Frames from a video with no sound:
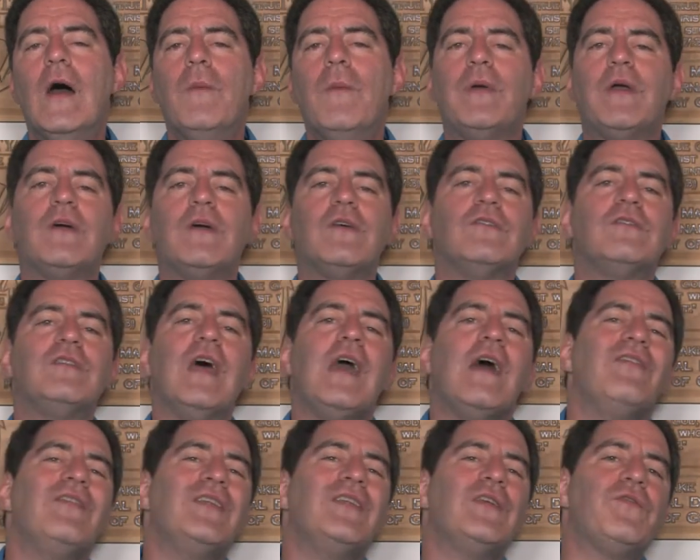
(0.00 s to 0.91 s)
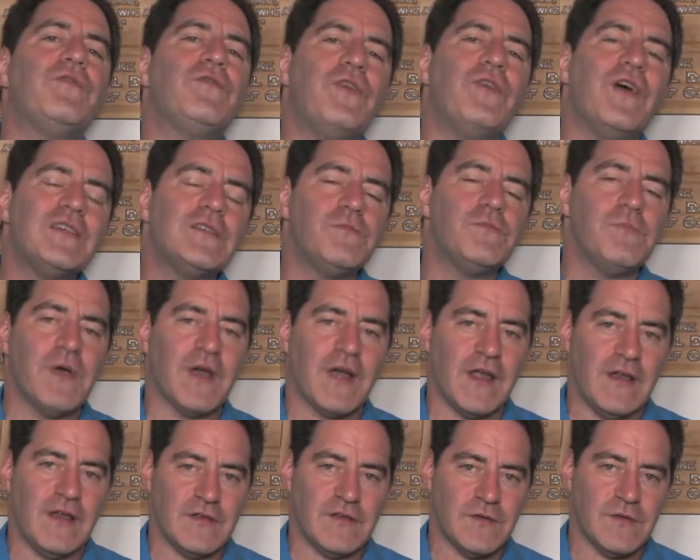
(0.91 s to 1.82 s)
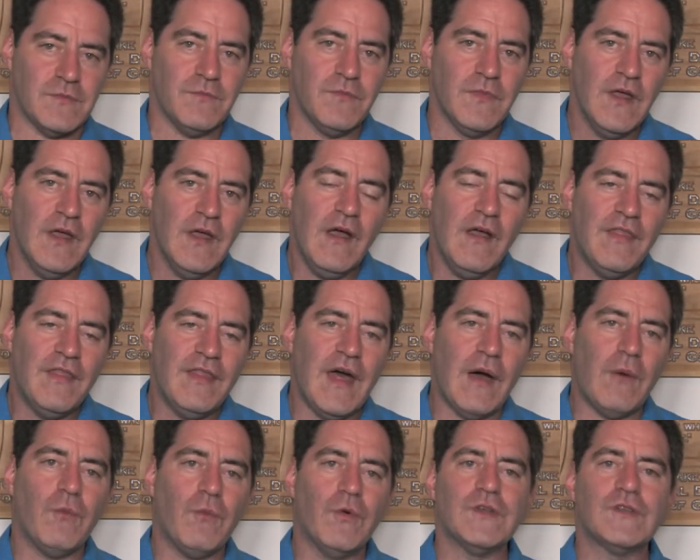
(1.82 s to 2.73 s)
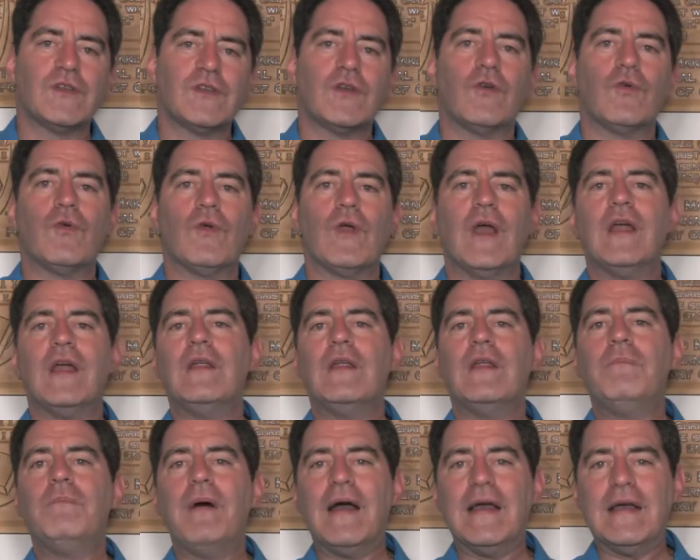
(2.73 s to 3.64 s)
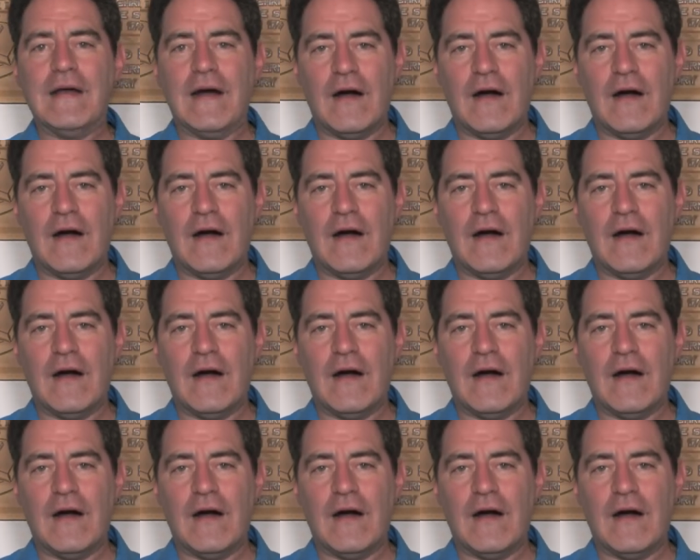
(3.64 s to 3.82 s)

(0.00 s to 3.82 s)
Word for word: Because they have a defense mechanism that was created by